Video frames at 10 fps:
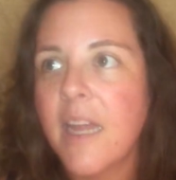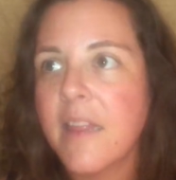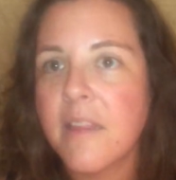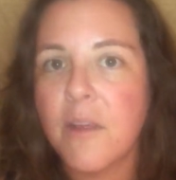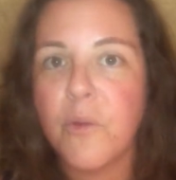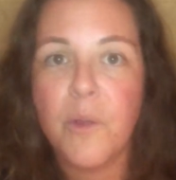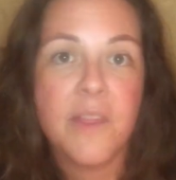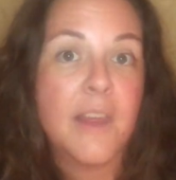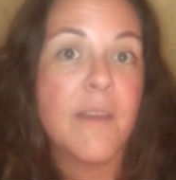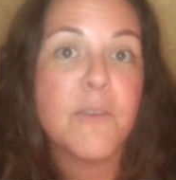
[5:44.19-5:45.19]
It
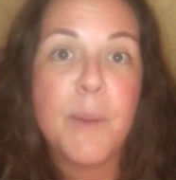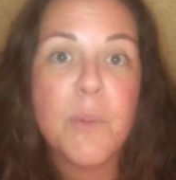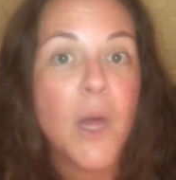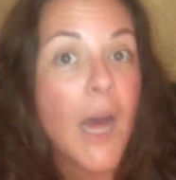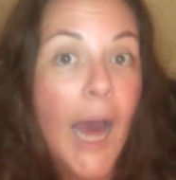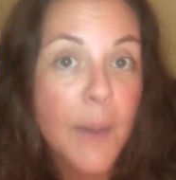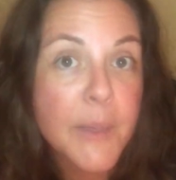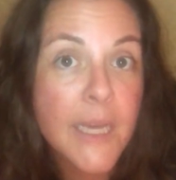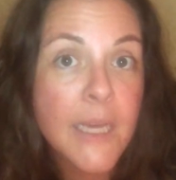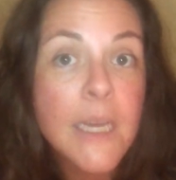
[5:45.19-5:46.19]
gives people a
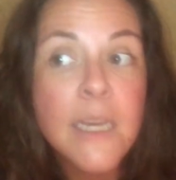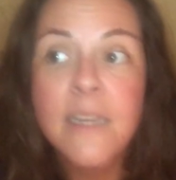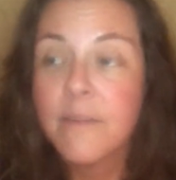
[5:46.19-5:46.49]
hobby.